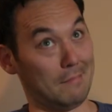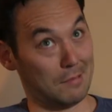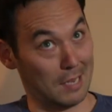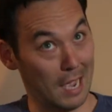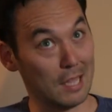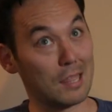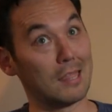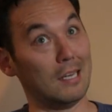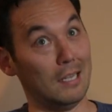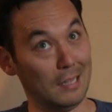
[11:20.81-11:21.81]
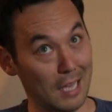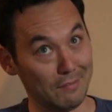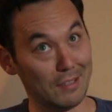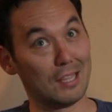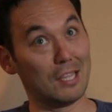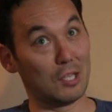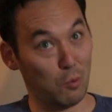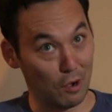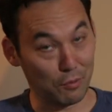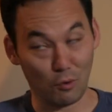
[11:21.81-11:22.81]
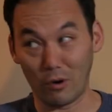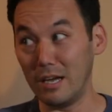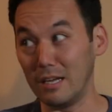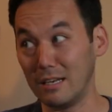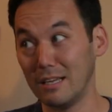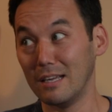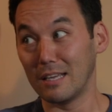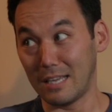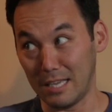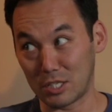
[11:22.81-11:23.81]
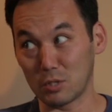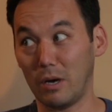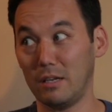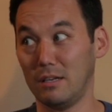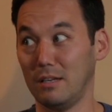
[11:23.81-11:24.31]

10th, 11th, 12th grade, Keith Sweat.